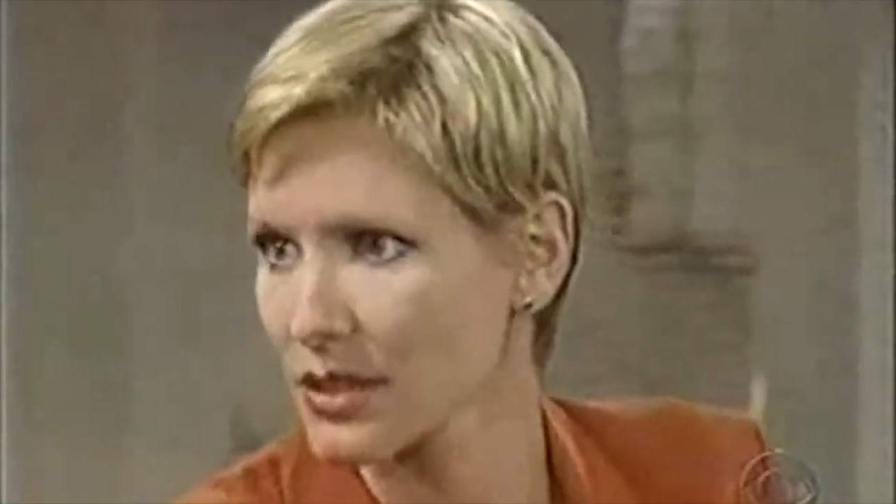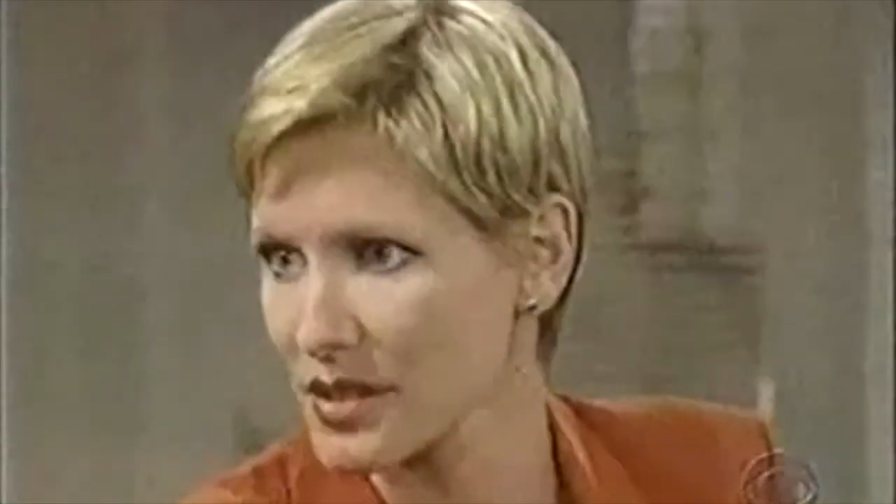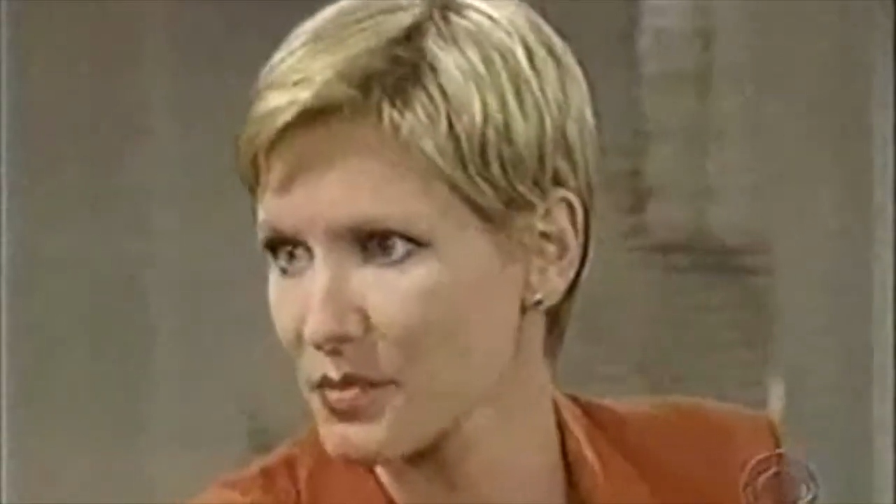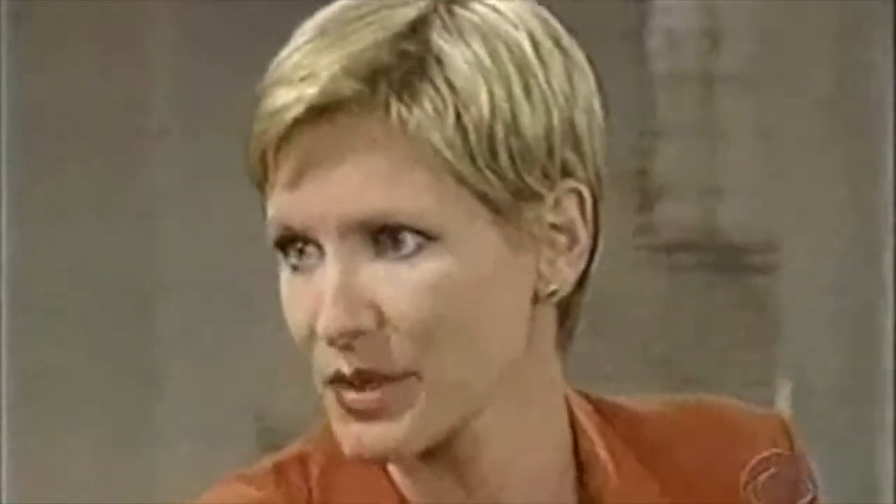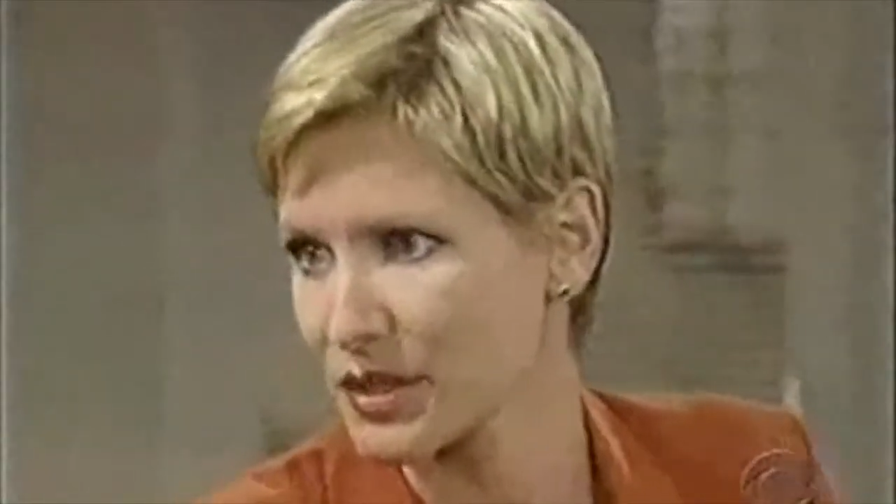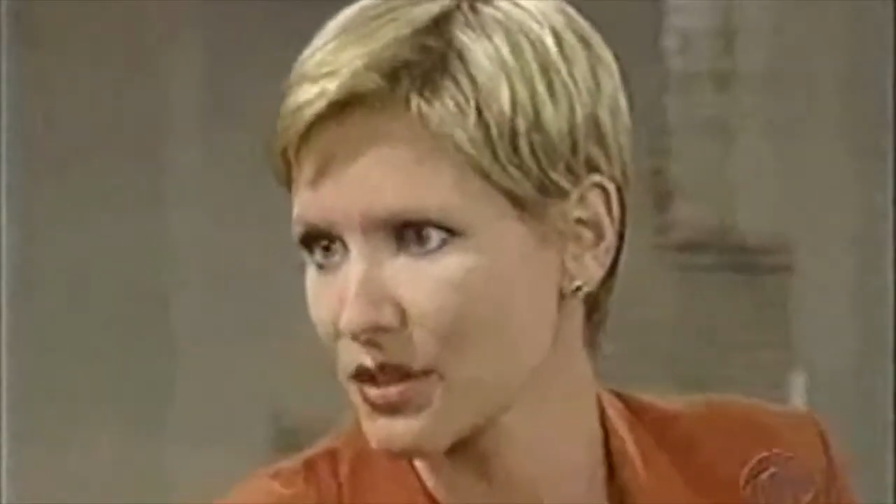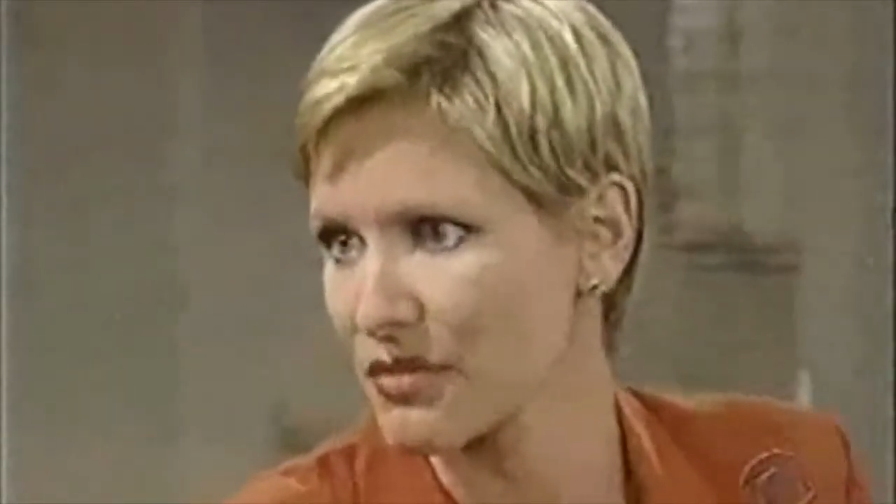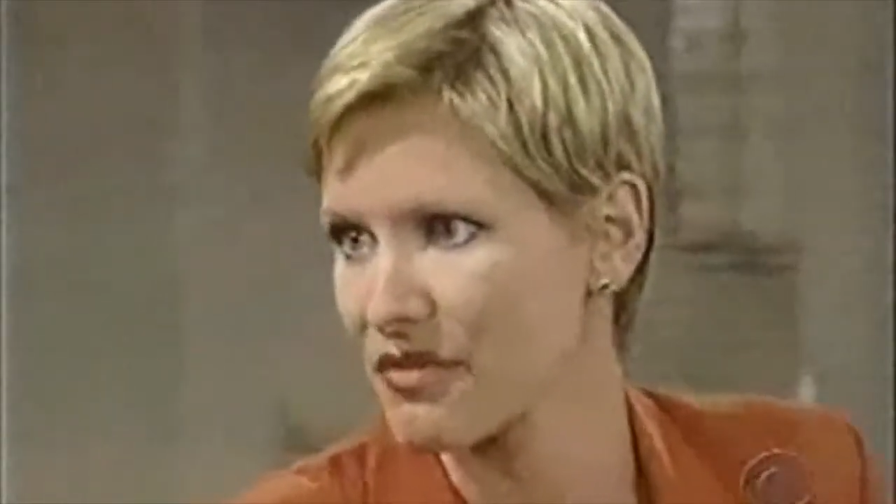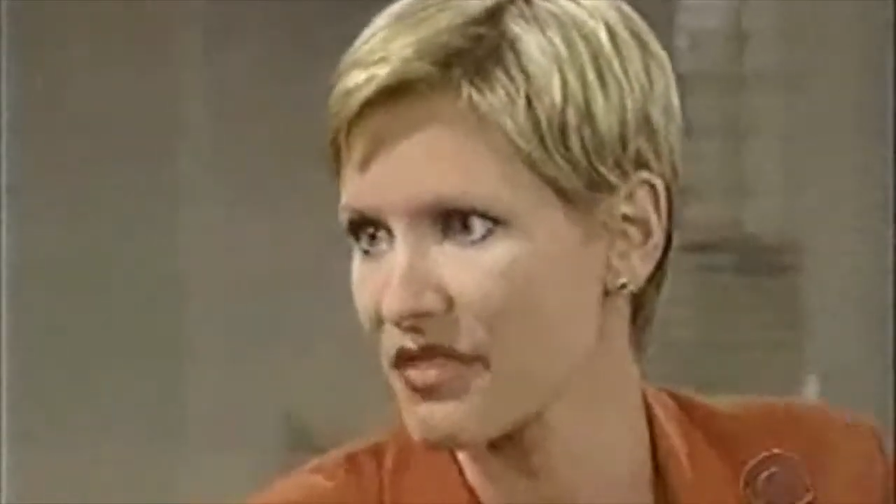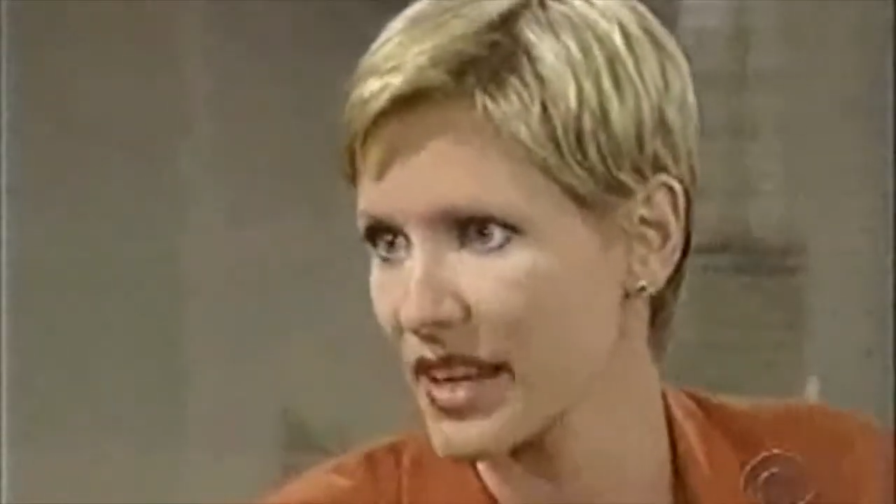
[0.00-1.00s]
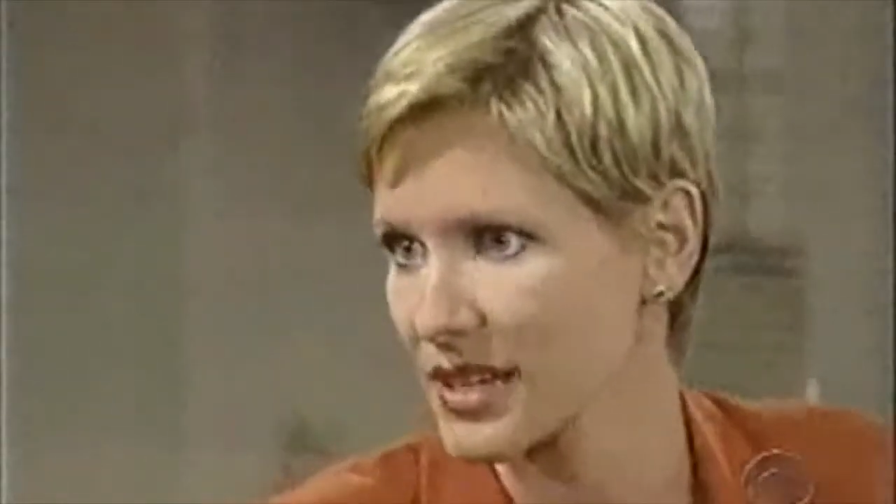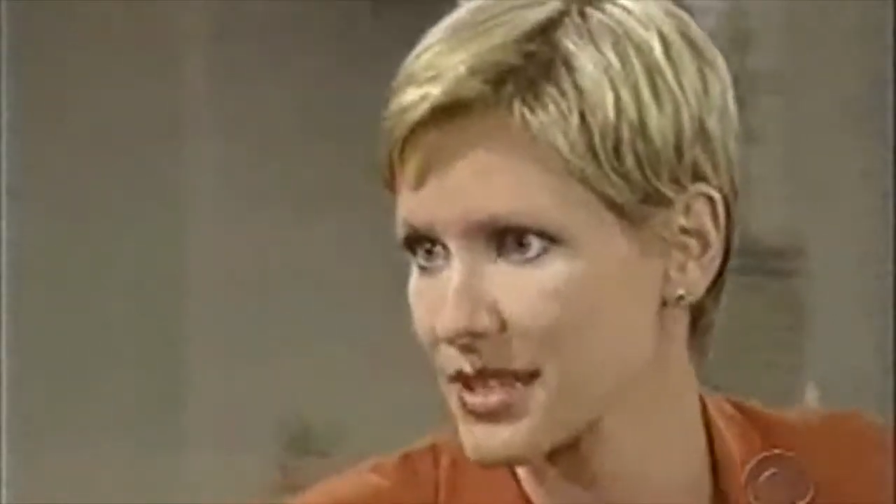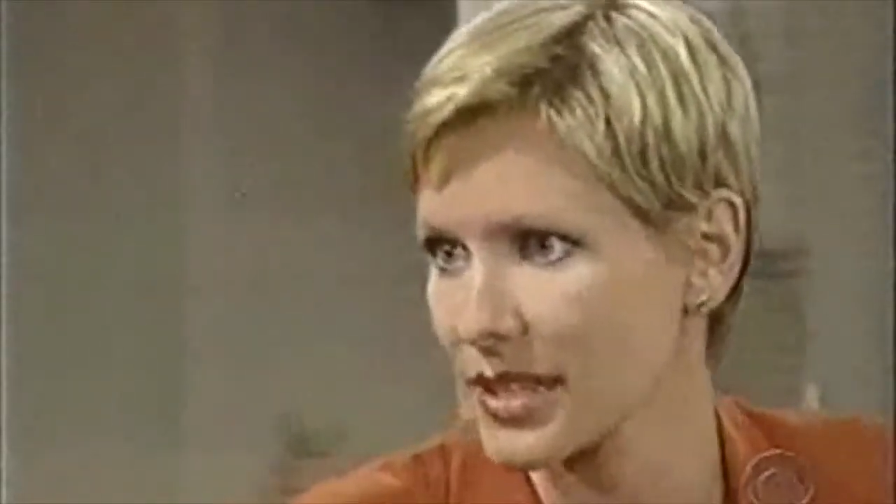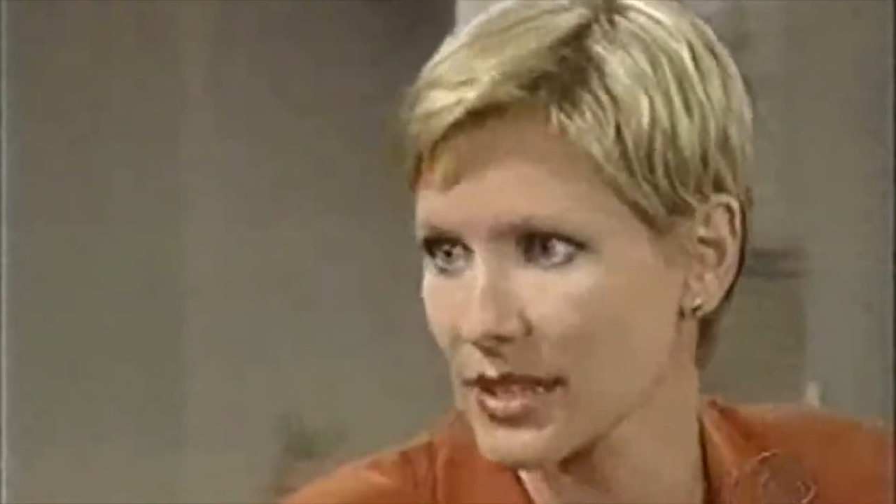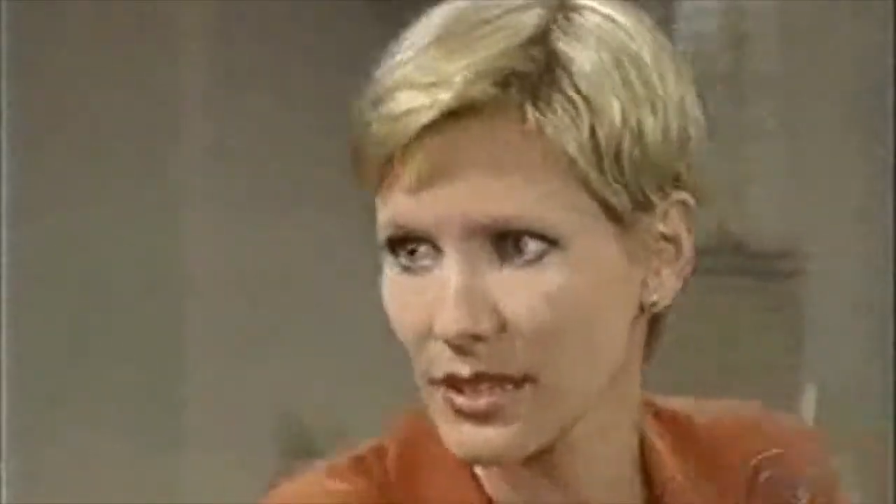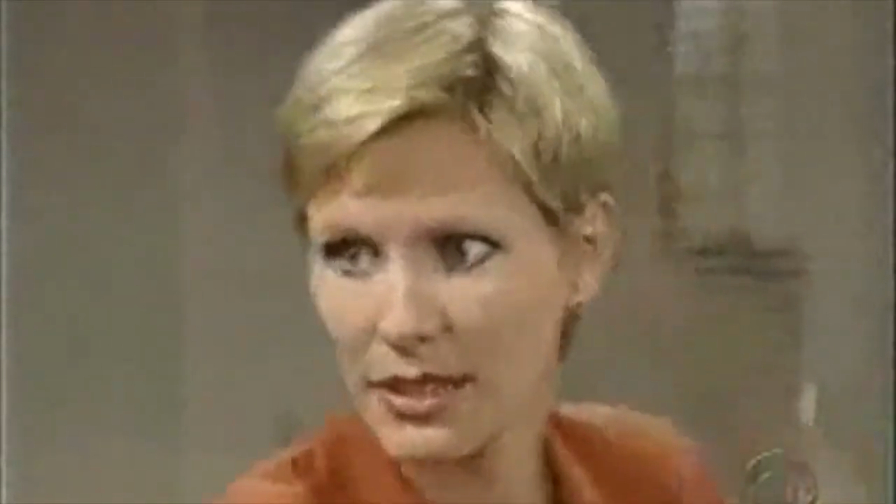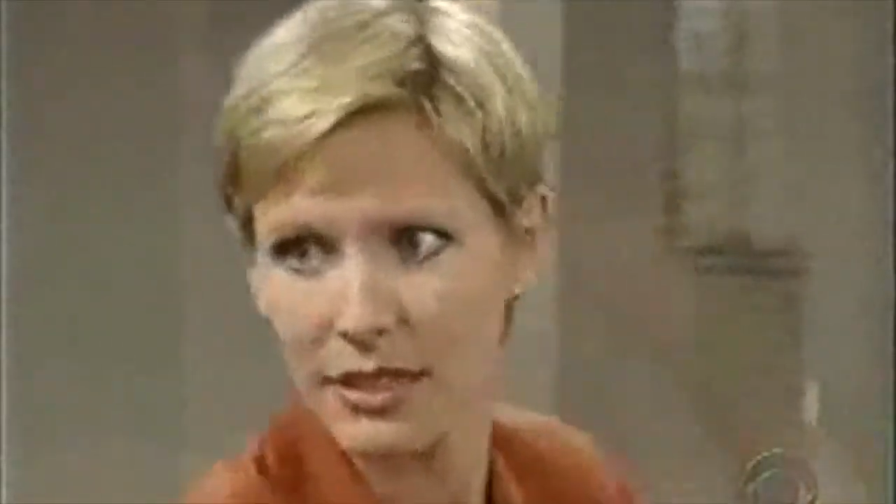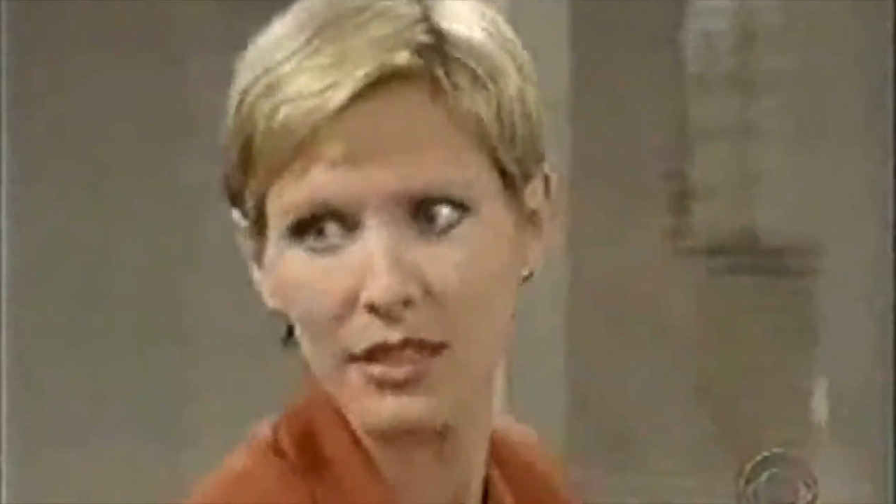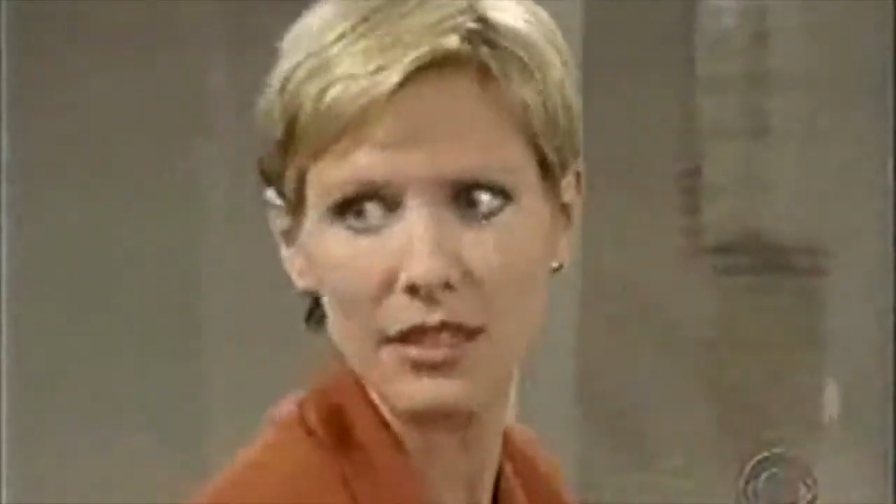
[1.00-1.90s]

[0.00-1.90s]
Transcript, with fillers: It'll always be your own fantasy.